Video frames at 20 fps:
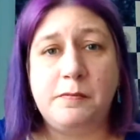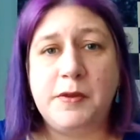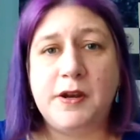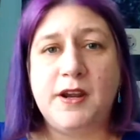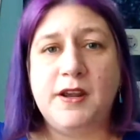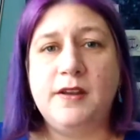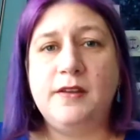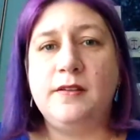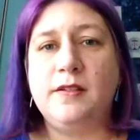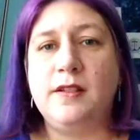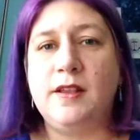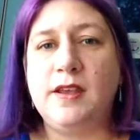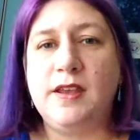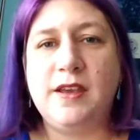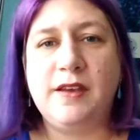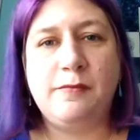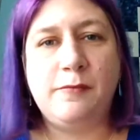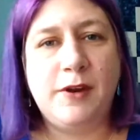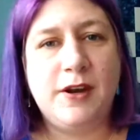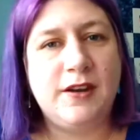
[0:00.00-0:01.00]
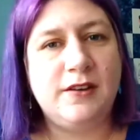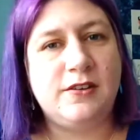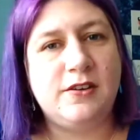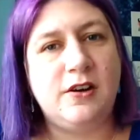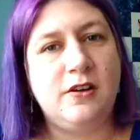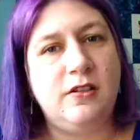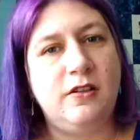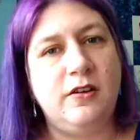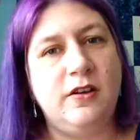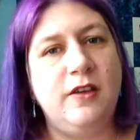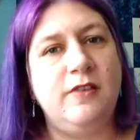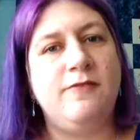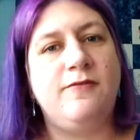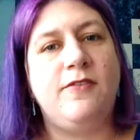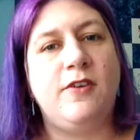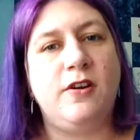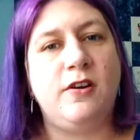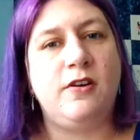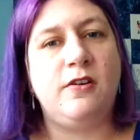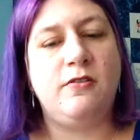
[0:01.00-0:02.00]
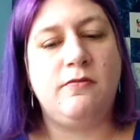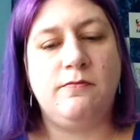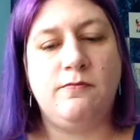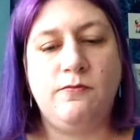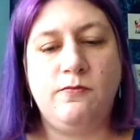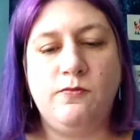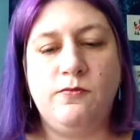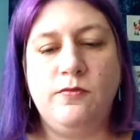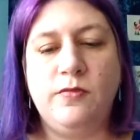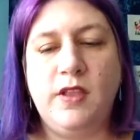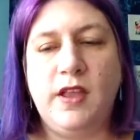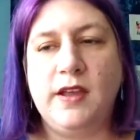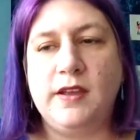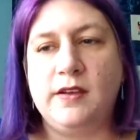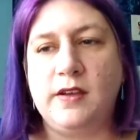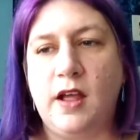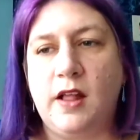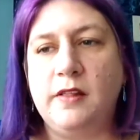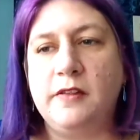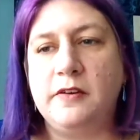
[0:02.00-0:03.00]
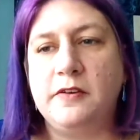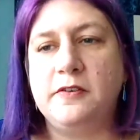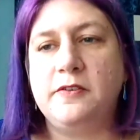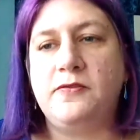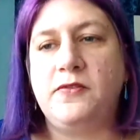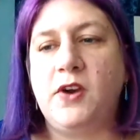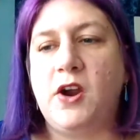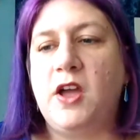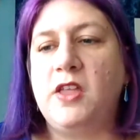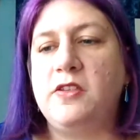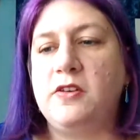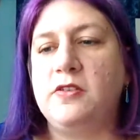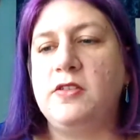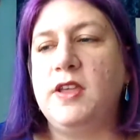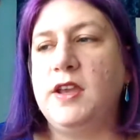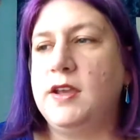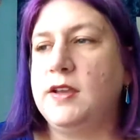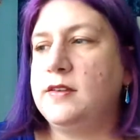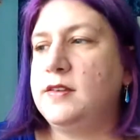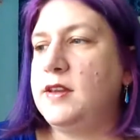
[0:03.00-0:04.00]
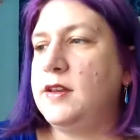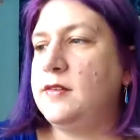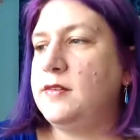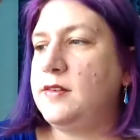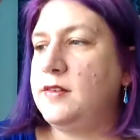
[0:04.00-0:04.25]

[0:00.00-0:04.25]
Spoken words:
but I like when I start looking for like colors for other things,